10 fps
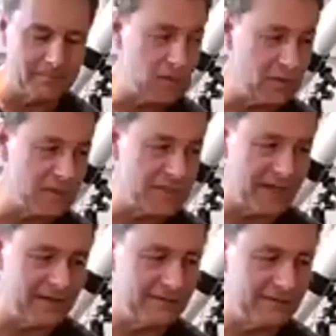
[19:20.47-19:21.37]
So it's
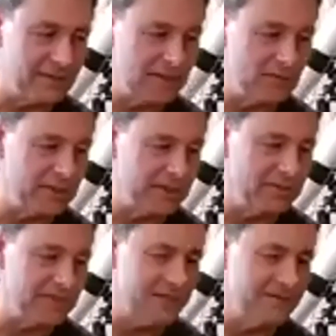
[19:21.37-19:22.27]
a really
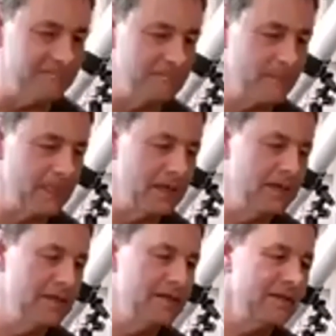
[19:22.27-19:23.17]
good deal.
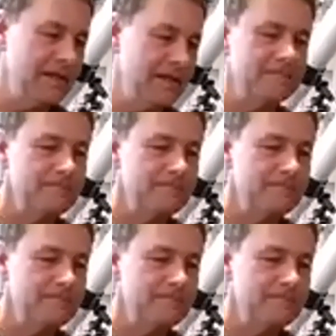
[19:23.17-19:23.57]
Yeah.